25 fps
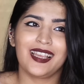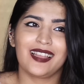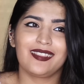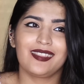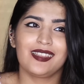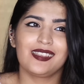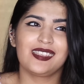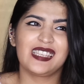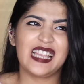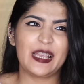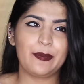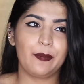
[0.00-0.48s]
get
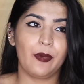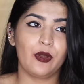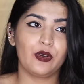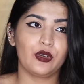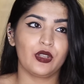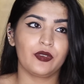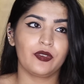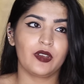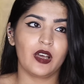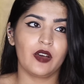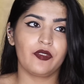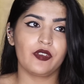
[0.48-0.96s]
the same
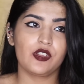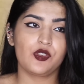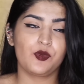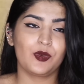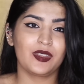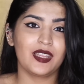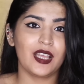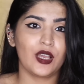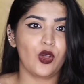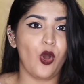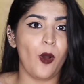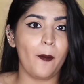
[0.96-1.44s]
amount of coverage
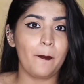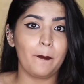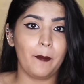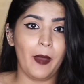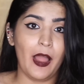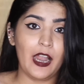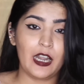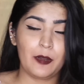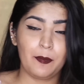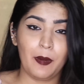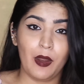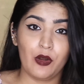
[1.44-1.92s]
with a
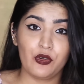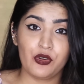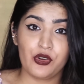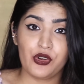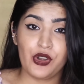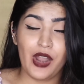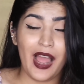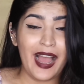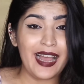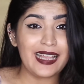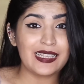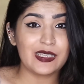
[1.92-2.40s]
compact
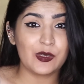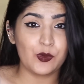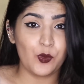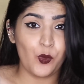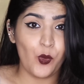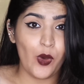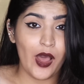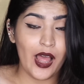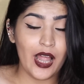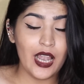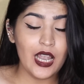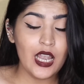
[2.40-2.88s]
powder as
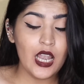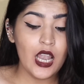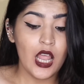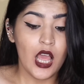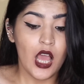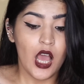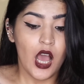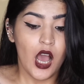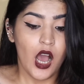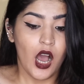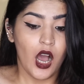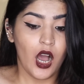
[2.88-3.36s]
well.
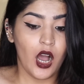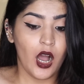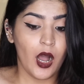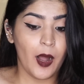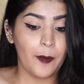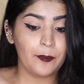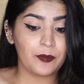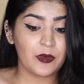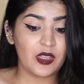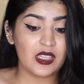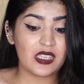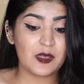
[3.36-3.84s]

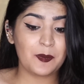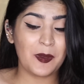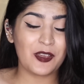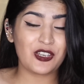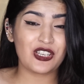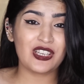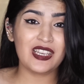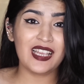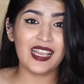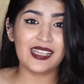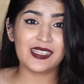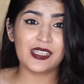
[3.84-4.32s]

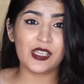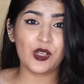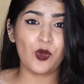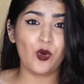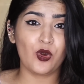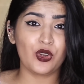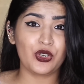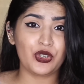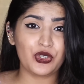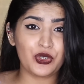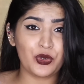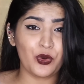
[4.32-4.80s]
Especially as a
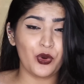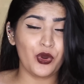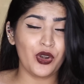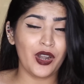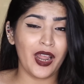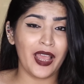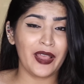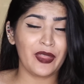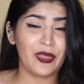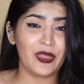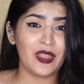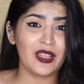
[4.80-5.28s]
contour,
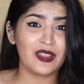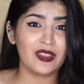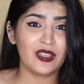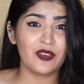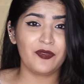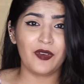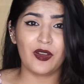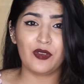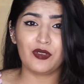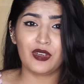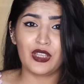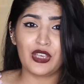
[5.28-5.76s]
I think the
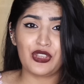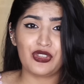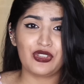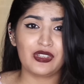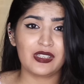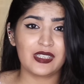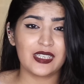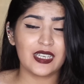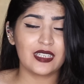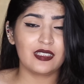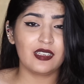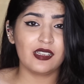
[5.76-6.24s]
foundation
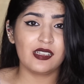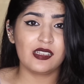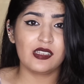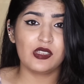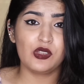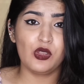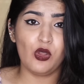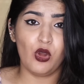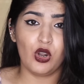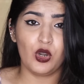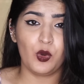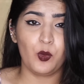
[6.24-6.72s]
stick does
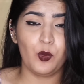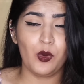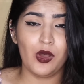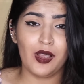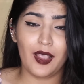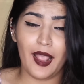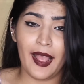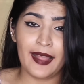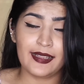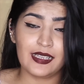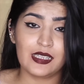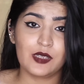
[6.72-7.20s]
not
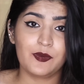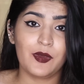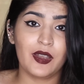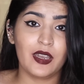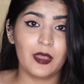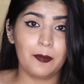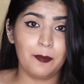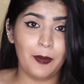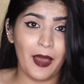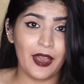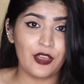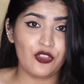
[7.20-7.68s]
work as it's
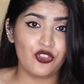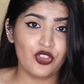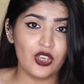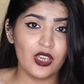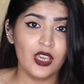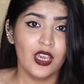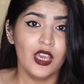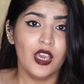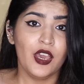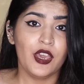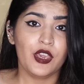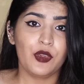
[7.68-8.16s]
very
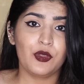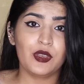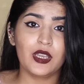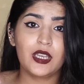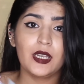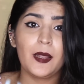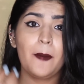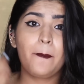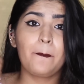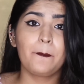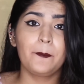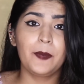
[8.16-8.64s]
patchy. You
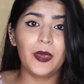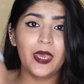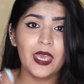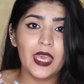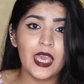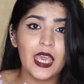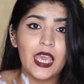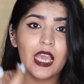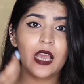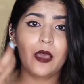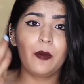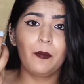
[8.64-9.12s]
need a
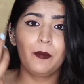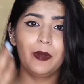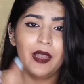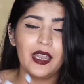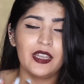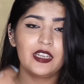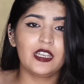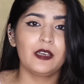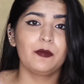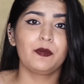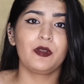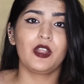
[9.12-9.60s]
big
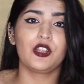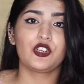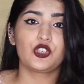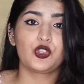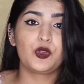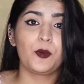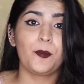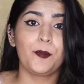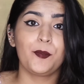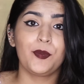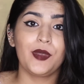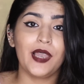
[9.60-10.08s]
blender brush
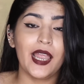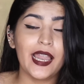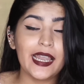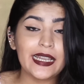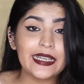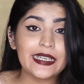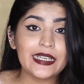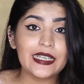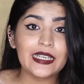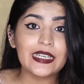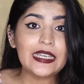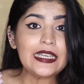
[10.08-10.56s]
to
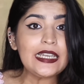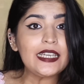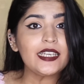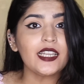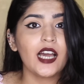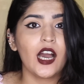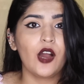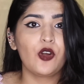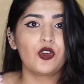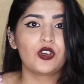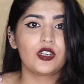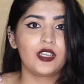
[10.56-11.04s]
blend it
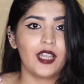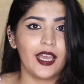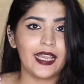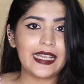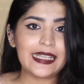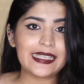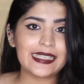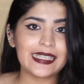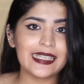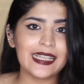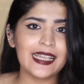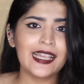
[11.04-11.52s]
out
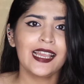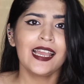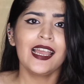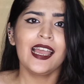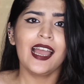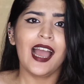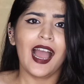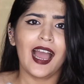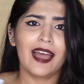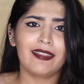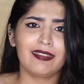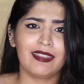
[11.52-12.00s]
nicely,
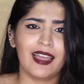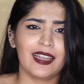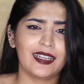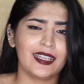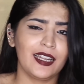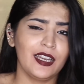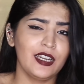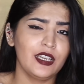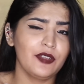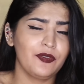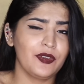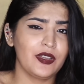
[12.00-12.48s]
and that
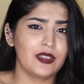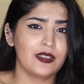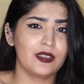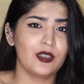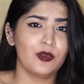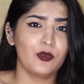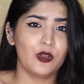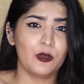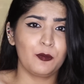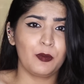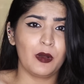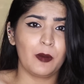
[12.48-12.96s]
kind of defeats
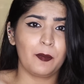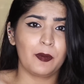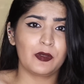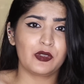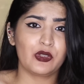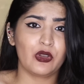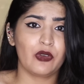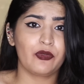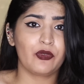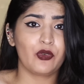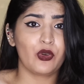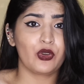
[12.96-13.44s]
the whole
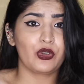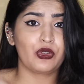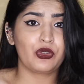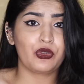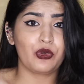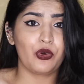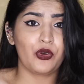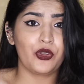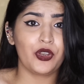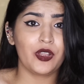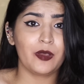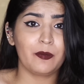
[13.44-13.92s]
purpose of
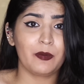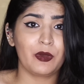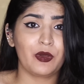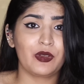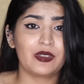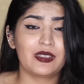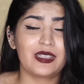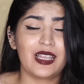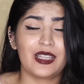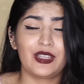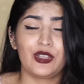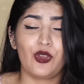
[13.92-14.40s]
contouring,
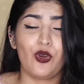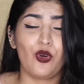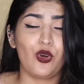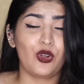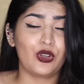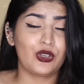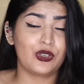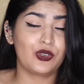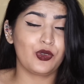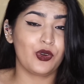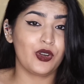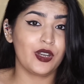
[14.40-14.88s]
because then your
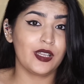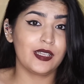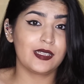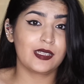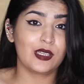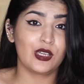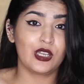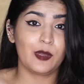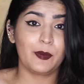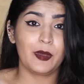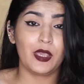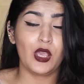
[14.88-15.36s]
contour is
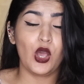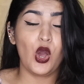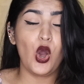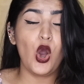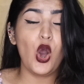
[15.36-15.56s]
going to be